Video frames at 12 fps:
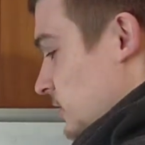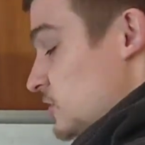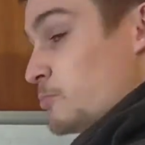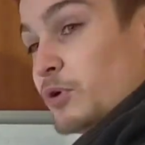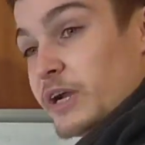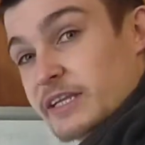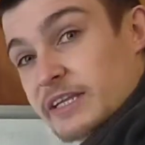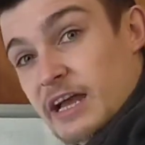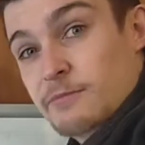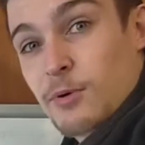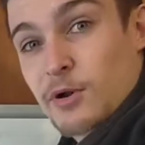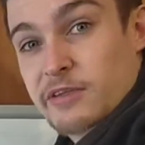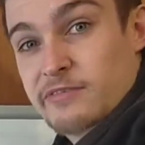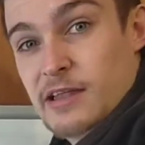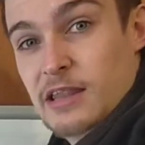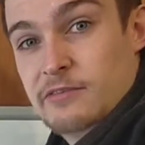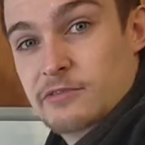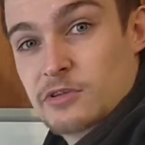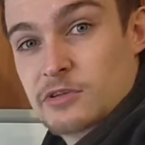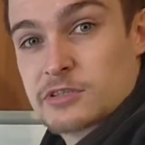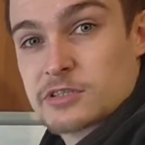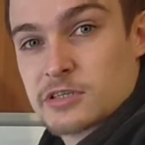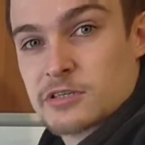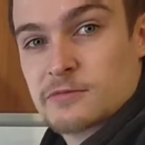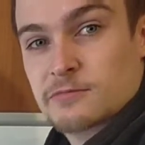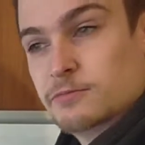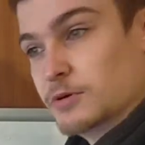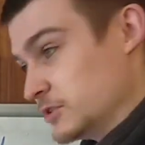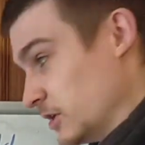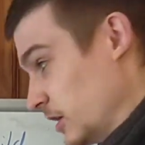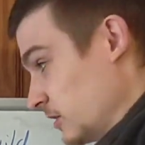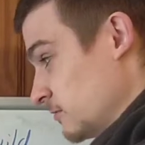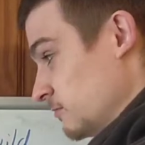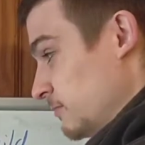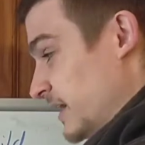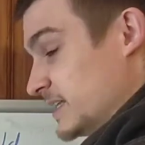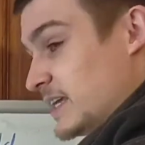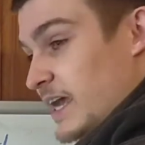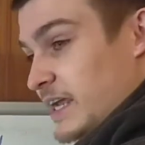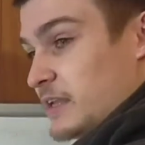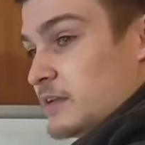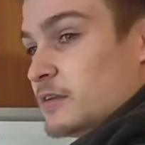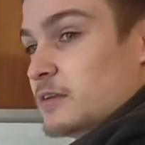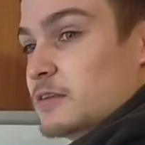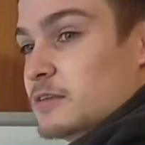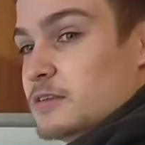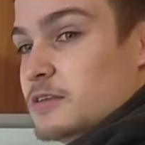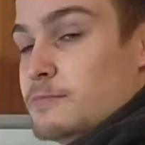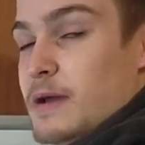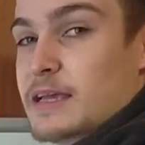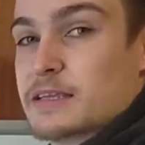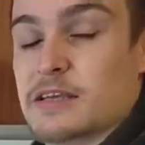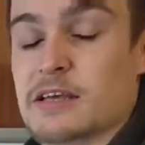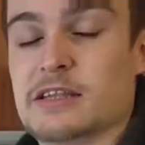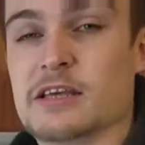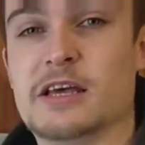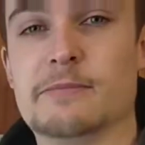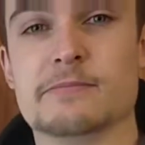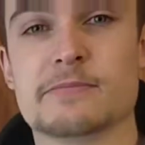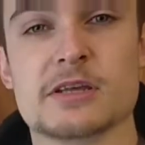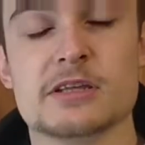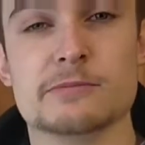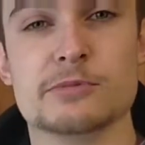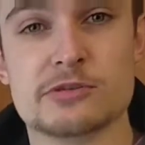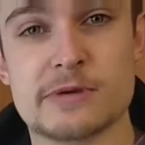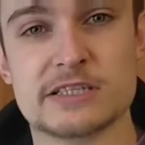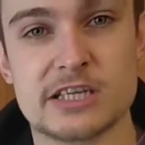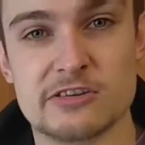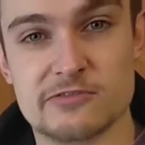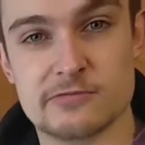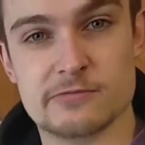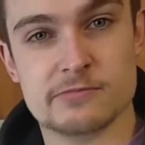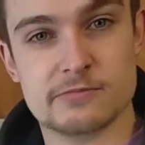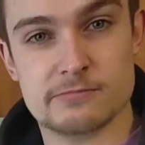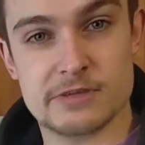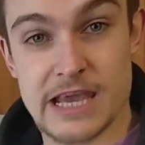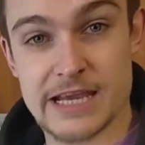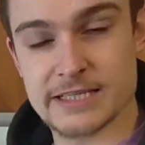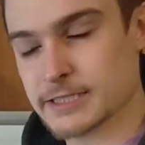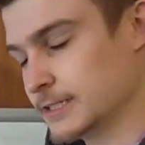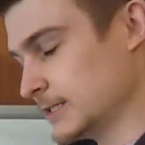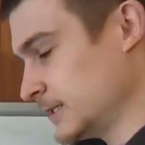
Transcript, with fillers: to bring down body fat levels, but to maintain the, the, the, the muscle mass that you've gained.